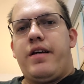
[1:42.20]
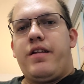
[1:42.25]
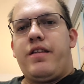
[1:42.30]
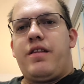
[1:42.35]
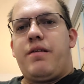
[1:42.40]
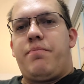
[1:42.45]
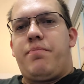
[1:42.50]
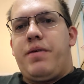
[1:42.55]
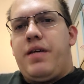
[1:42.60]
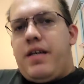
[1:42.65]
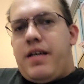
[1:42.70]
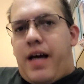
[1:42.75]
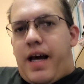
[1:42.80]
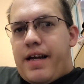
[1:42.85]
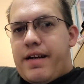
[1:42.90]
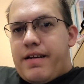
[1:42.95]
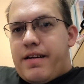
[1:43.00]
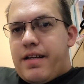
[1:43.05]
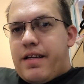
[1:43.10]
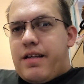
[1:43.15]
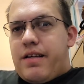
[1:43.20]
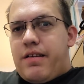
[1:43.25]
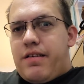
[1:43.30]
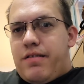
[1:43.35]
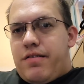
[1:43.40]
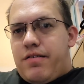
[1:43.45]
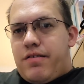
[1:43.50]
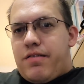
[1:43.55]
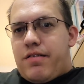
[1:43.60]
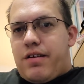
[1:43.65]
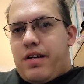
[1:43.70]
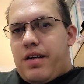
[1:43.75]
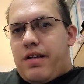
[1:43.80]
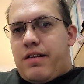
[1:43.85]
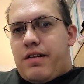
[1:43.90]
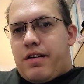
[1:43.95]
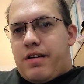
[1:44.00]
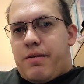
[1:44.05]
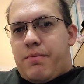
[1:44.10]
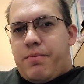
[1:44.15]
the PIDs in
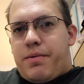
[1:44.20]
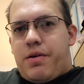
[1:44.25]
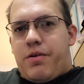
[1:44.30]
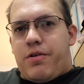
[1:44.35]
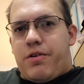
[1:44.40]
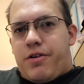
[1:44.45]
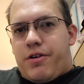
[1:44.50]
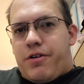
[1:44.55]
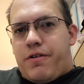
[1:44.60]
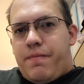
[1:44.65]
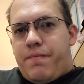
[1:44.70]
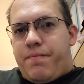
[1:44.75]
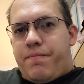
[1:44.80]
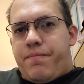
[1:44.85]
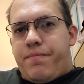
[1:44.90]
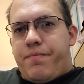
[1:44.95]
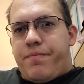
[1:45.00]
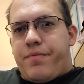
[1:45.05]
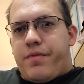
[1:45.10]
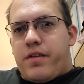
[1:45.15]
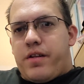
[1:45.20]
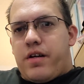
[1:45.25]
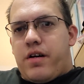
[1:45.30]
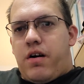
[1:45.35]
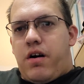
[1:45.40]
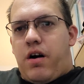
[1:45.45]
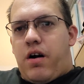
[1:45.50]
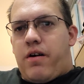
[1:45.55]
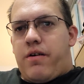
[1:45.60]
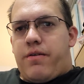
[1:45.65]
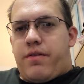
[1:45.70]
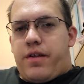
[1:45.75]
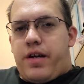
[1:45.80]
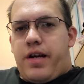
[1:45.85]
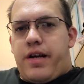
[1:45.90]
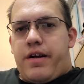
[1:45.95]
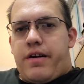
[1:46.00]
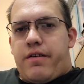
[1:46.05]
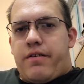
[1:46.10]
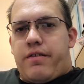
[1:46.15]
the computer aren't
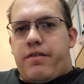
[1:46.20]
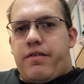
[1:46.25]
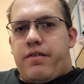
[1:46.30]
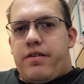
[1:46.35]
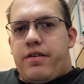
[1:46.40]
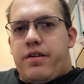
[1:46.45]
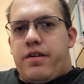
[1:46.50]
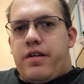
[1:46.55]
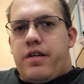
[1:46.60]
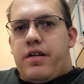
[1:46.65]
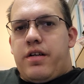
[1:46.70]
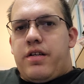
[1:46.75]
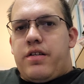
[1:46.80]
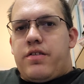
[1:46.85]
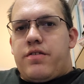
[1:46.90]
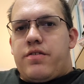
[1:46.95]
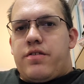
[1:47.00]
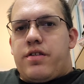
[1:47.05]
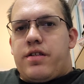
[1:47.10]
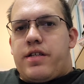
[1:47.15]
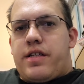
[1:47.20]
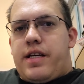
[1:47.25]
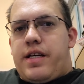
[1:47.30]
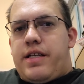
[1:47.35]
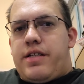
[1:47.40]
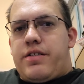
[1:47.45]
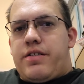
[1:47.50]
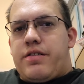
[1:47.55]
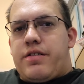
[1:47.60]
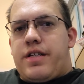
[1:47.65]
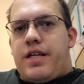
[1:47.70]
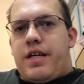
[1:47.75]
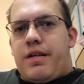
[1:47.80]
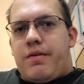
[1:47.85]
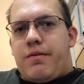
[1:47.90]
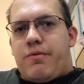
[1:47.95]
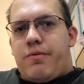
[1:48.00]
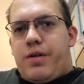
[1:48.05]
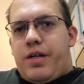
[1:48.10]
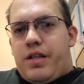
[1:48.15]
there. So the gauges
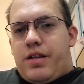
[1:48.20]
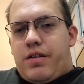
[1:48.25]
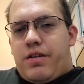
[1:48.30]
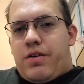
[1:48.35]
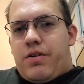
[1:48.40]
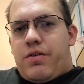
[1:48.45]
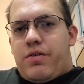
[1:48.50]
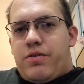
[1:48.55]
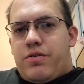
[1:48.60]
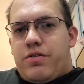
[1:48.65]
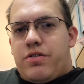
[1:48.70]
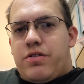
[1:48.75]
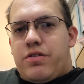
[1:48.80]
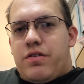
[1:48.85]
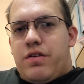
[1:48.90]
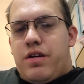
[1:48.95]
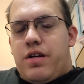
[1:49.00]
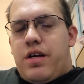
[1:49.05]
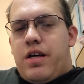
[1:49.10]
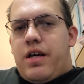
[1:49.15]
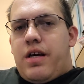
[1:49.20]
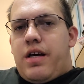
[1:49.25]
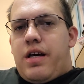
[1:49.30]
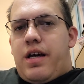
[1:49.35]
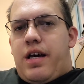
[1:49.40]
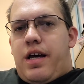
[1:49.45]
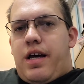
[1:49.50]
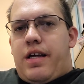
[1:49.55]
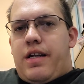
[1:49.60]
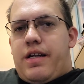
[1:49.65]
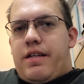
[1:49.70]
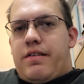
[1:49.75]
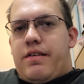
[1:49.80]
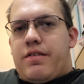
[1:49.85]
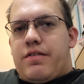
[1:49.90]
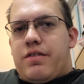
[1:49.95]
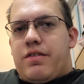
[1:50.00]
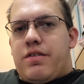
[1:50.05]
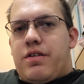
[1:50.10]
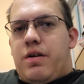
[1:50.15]
can't read those, and it
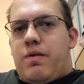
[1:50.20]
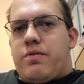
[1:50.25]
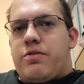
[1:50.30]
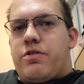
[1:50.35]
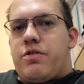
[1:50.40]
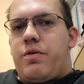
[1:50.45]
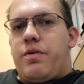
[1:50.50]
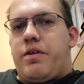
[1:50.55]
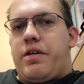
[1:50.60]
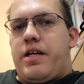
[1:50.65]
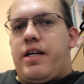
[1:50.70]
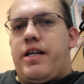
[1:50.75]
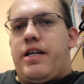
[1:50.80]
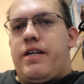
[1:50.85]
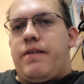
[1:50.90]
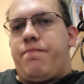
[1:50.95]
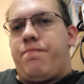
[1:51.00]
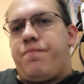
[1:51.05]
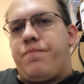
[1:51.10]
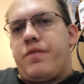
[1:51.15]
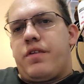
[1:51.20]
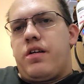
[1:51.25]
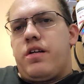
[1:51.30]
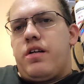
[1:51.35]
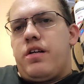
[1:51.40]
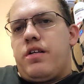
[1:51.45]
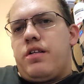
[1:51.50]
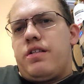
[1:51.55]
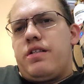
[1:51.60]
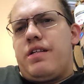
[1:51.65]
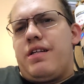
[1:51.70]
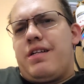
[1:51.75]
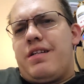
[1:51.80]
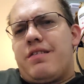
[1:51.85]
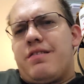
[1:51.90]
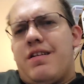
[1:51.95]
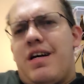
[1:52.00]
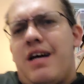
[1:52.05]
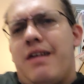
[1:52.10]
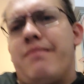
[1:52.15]
doesn't know what's going on. And
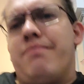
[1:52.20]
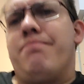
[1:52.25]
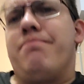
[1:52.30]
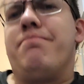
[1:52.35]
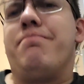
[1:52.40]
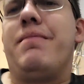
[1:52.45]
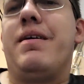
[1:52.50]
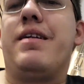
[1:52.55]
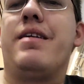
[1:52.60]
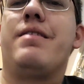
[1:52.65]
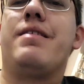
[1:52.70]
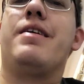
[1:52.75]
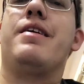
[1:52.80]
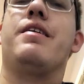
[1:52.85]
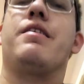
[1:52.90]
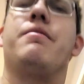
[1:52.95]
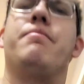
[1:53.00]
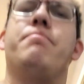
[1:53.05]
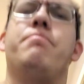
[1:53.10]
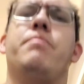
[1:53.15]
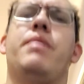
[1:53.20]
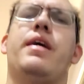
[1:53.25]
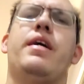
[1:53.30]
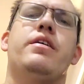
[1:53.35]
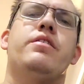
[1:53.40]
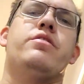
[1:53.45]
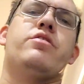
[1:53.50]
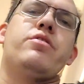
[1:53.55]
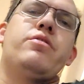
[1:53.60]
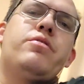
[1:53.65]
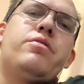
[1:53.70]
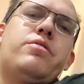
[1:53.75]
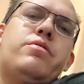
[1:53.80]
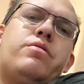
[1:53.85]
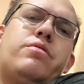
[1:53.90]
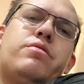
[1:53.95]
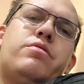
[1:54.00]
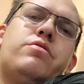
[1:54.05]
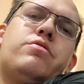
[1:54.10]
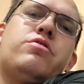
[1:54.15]
it's not anything major.
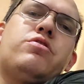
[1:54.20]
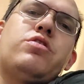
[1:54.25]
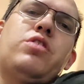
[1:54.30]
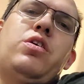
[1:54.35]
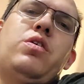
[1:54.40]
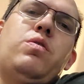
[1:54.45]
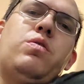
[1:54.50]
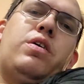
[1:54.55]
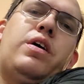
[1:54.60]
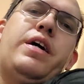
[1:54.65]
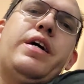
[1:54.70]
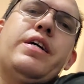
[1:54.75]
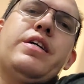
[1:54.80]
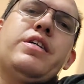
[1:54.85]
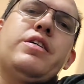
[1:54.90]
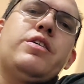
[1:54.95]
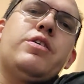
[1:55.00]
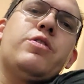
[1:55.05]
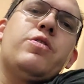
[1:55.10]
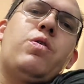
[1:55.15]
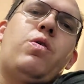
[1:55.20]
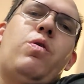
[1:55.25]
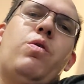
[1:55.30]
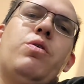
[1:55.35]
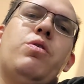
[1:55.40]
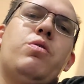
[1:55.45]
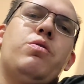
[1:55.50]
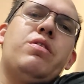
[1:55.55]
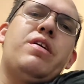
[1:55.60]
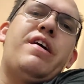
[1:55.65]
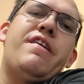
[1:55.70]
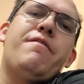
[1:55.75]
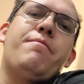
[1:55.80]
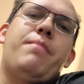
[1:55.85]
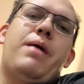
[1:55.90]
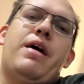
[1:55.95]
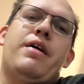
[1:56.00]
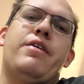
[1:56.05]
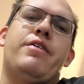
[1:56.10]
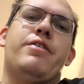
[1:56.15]
So like your oil life
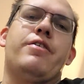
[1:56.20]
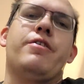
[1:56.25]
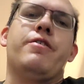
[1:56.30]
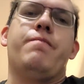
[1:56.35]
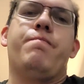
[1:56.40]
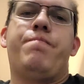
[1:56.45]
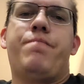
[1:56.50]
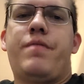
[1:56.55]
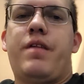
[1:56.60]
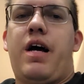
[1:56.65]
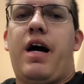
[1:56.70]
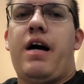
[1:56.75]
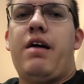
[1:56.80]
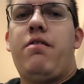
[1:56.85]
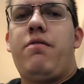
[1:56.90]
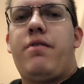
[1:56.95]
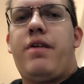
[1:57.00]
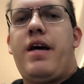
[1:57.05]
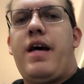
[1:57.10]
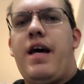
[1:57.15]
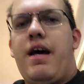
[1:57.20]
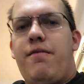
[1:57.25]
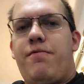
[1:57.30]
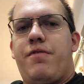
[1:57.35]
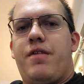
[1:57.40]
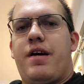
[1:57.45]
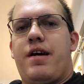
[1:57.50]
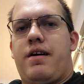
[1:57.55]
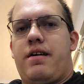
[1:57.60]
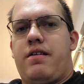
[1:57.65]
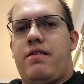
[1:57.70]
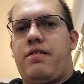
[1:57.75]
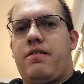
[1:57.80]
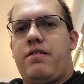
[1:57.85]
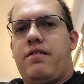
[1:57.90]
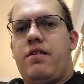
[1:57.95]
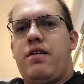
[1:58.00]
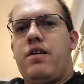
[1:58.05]
monitor, I don't have that